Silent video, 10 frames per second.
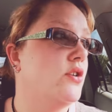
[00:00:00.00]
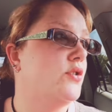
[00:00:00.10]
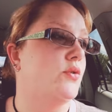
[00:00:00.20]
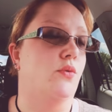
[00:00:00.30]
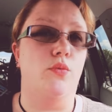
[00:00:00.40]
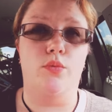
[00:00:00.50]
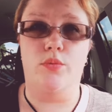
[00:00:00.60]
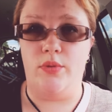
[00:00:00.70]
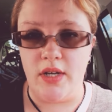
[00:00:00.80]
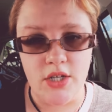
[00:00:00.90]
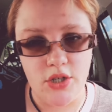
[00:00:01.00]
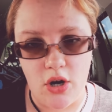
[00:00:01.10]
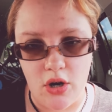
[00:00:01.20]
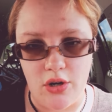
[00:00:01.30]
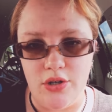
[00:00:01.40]
to
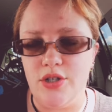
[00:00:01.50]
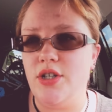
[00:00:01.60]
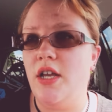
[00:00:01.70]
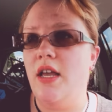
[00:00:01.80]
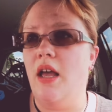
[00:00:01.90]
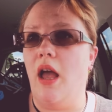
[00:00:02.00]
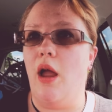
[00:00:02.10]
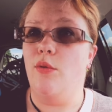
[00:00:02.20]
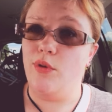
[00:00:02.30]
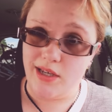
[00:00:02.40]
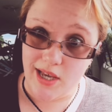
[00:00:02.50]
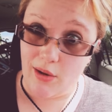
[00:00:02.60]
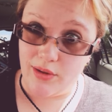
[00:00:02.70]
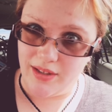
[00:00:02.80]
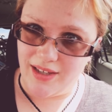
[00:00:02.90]
recharge and
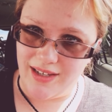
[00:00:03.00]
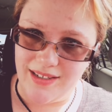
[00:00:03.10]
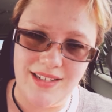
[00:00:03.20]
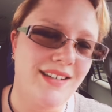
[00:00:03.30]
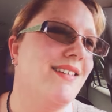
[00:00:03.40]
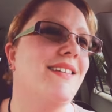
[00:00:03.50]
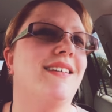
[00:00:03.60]
recalculate.